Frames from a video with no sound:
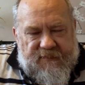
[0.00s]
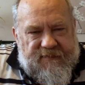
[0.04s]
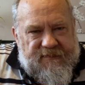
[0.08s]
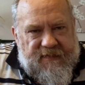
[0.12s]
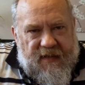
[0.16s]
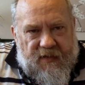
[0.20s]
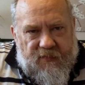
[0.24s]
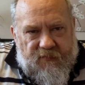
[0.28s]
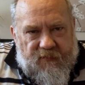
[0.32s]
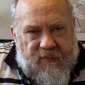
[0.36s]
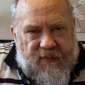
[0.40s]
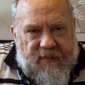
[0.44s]

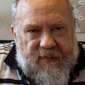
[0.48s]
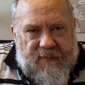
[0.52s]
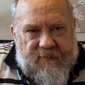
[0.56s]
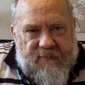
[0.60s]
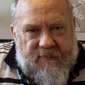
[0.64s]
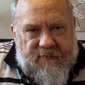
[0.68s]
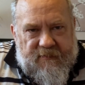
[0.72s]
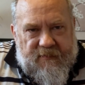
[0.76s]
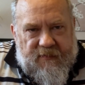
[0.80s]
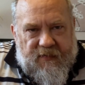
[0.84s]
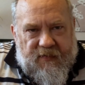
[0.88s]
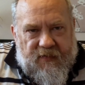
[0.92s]
celery,
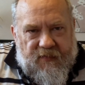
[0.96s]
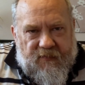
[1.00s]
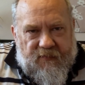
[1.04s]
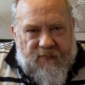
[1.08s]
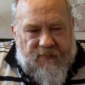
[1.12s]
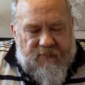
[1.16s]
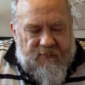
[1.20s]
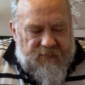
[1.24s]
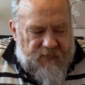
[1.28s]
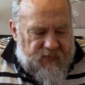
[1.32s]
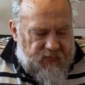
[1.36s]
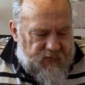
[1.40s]
you
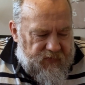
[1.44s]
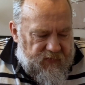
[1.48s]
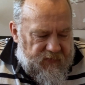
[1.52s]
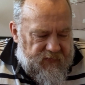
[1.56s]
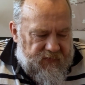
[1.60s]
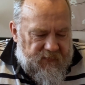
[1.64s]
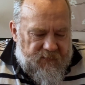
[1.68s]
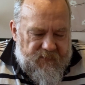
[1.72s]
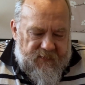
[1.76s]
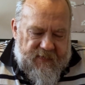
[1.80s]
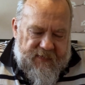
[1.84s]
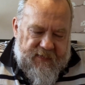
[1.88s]
know,
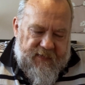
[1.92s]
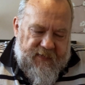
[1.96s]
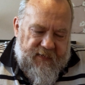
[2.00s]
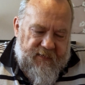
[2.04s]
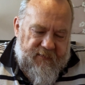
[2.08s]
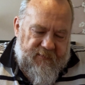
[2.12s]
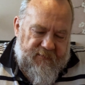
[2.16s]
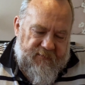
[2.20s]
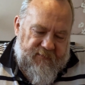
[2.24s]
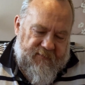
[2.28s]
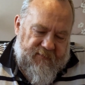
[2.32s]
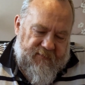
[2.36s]
just something